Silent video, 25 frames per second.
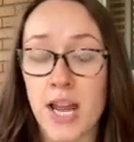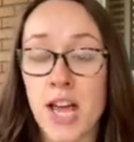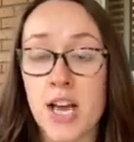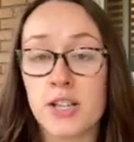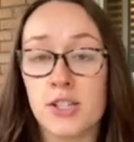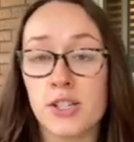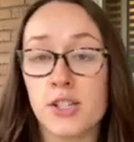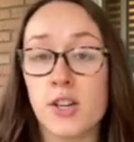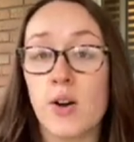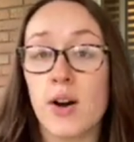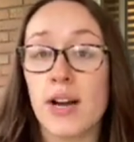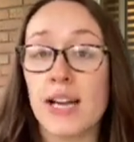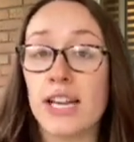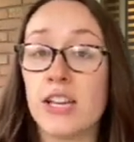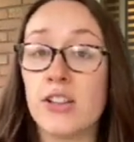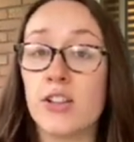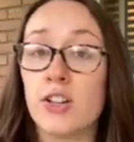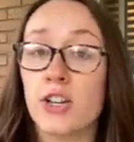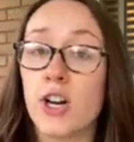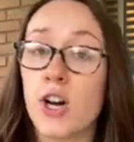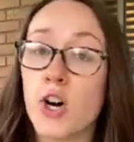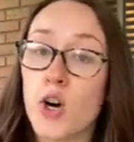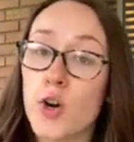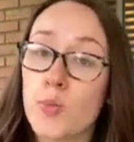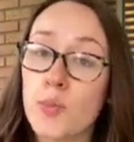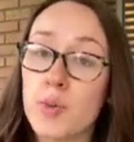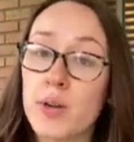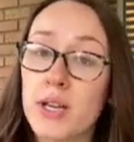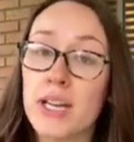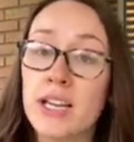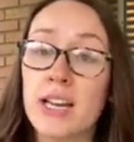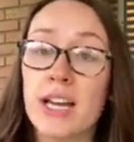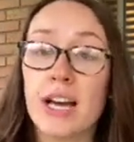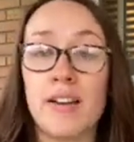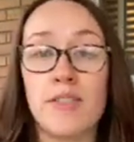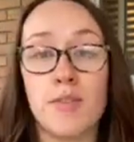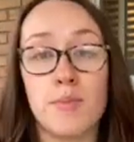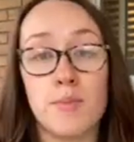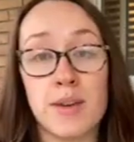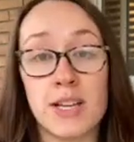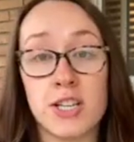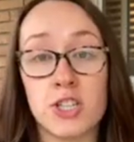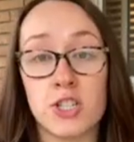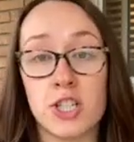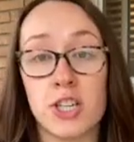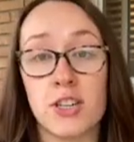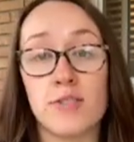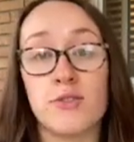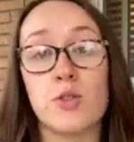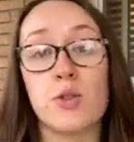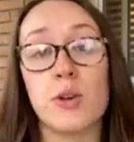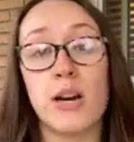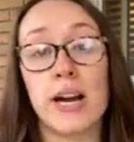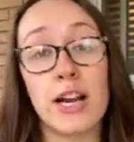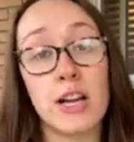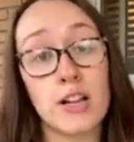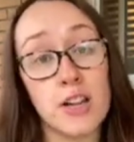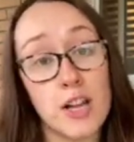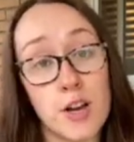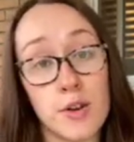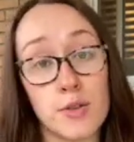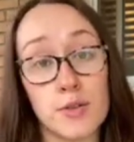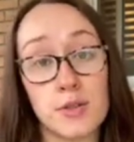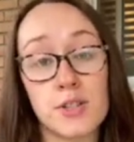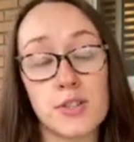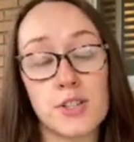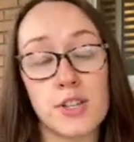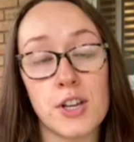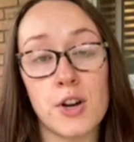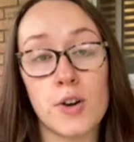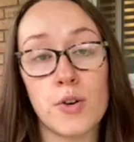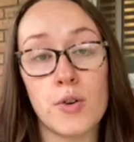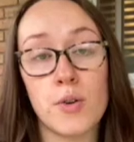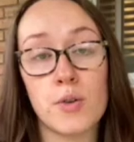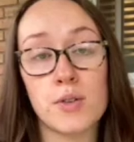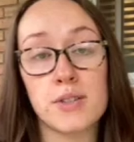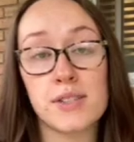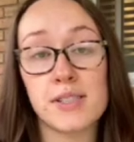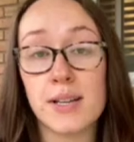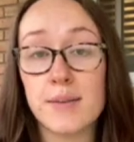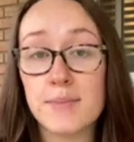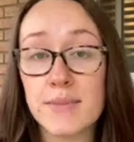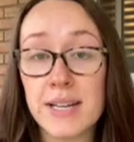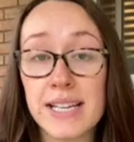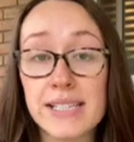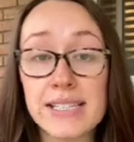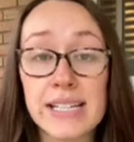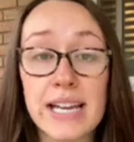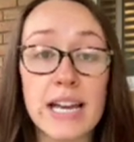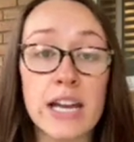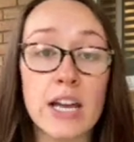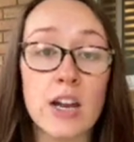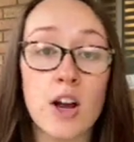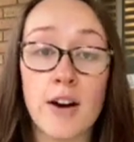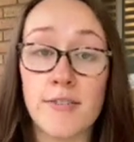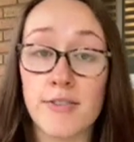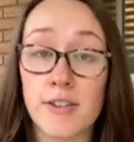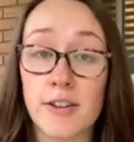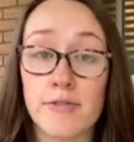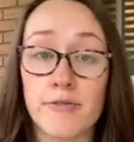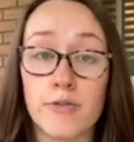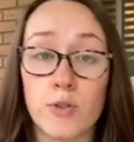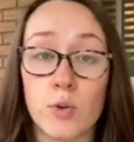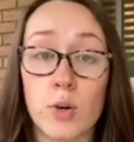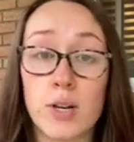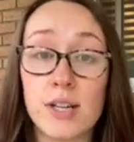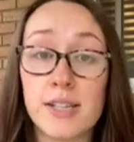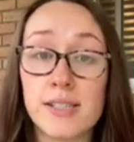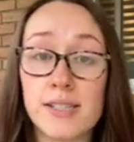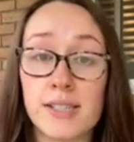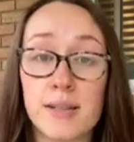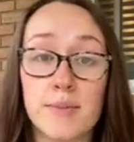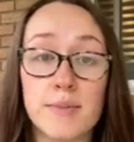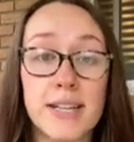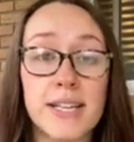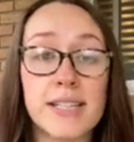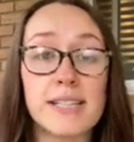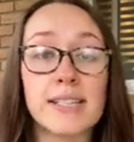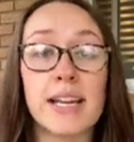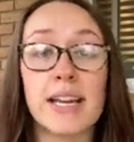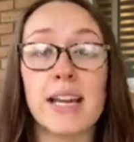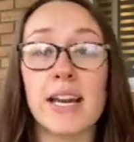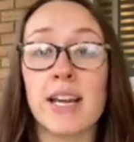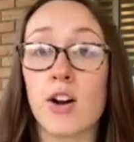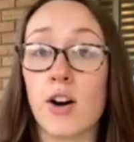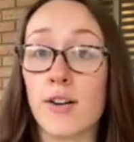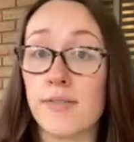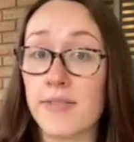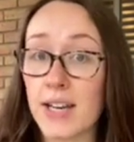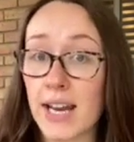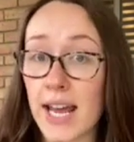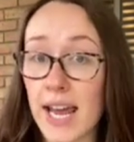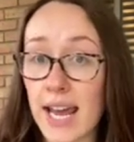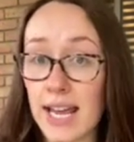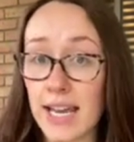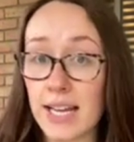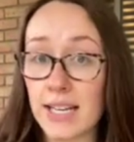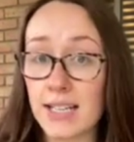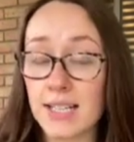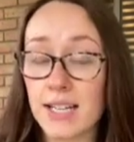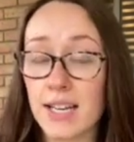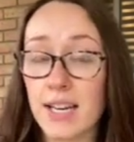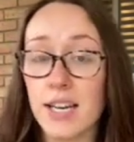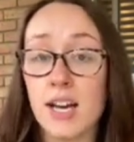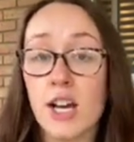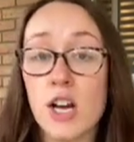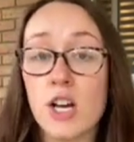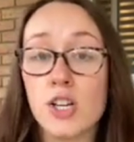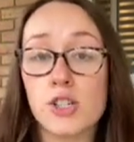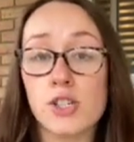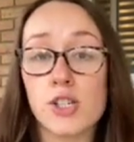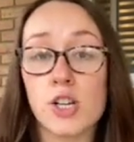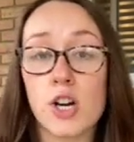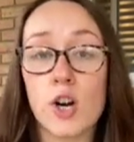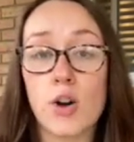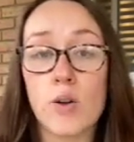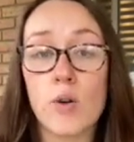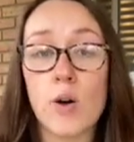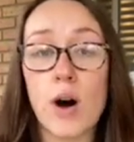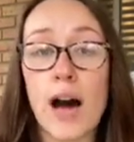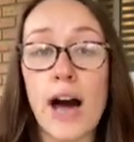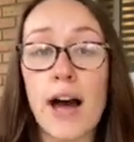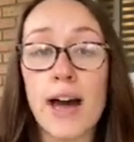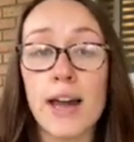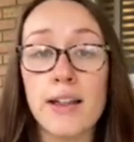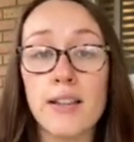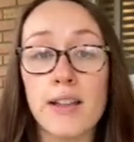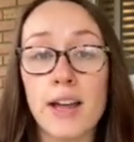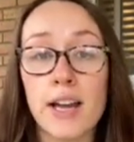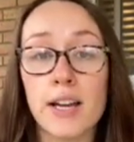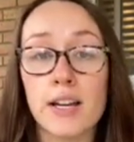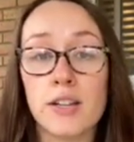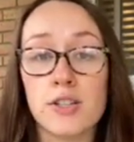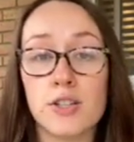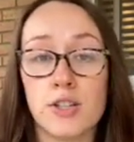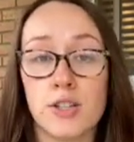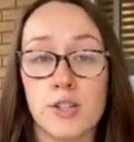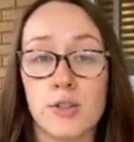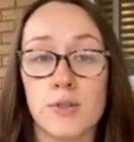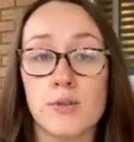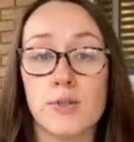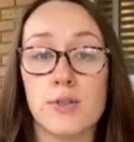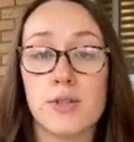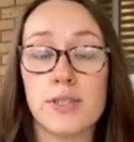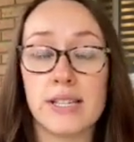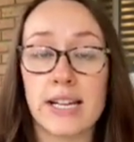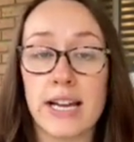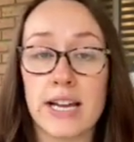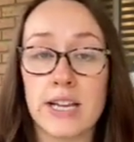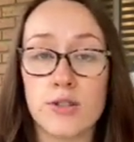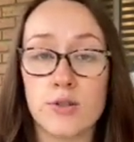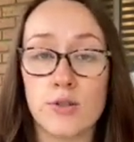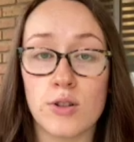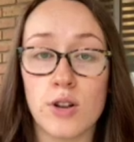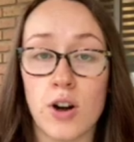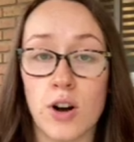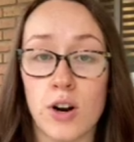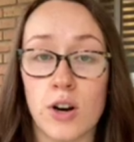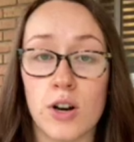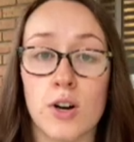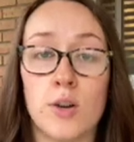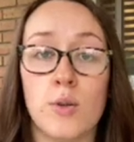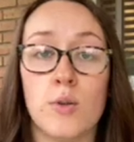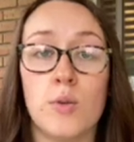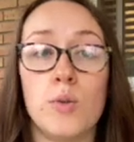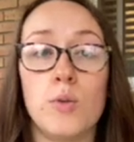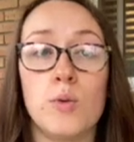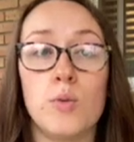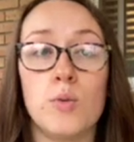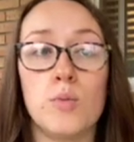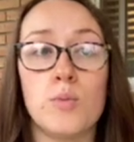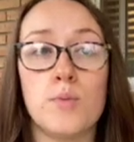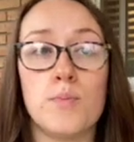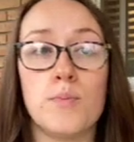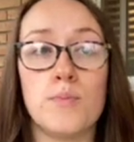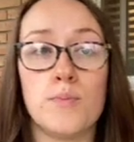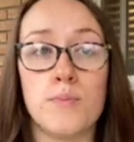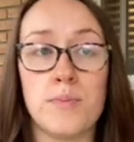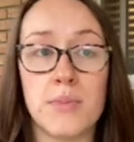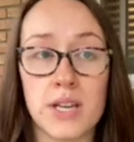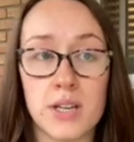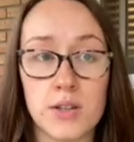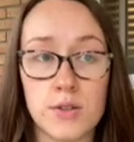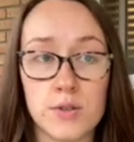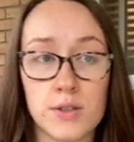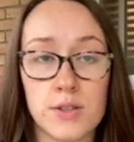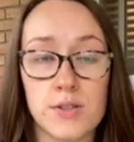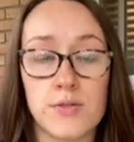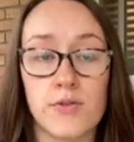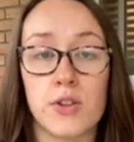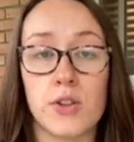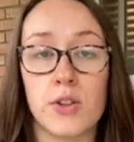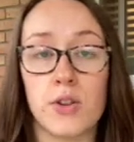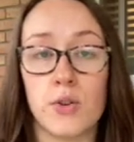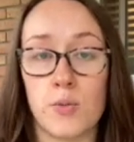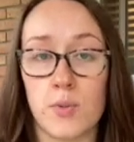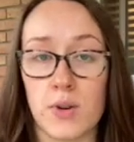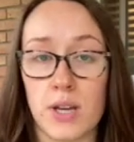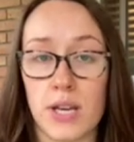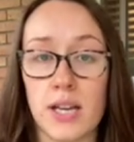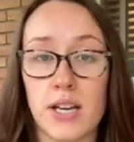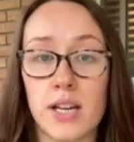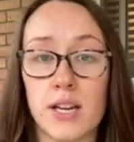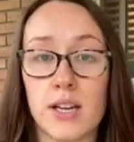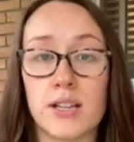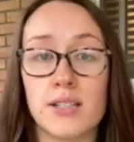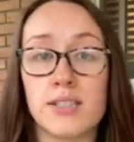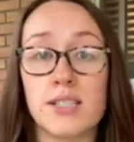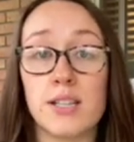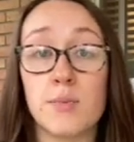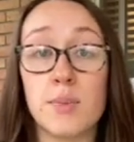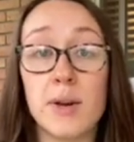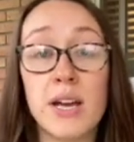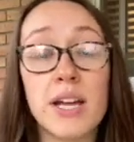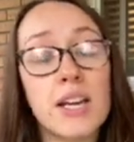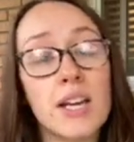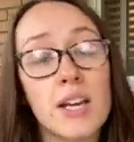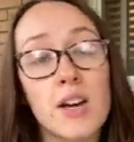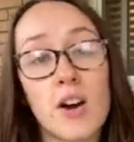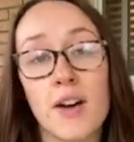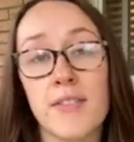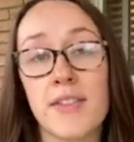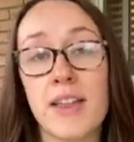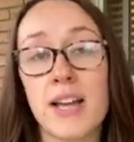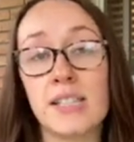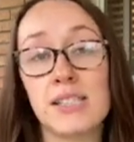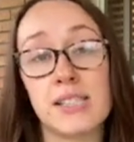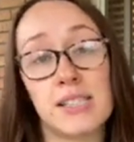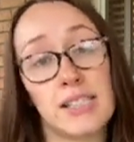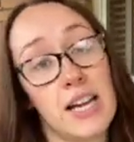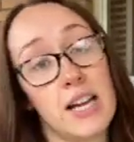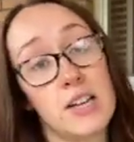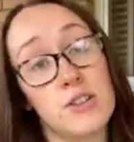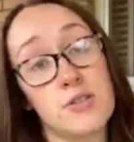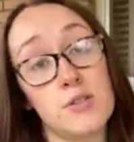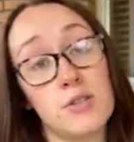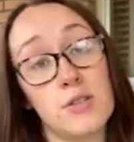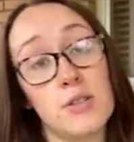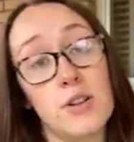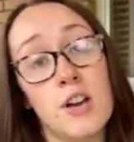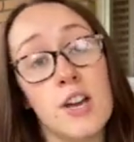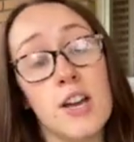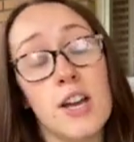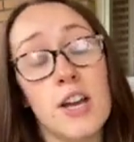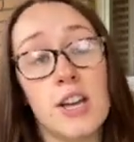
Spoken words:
So I either open, I have a mid shift, or I close. So some days I get off at 4, some days I get off at 8. So I like to schedule our meals for the week depending on that schedule.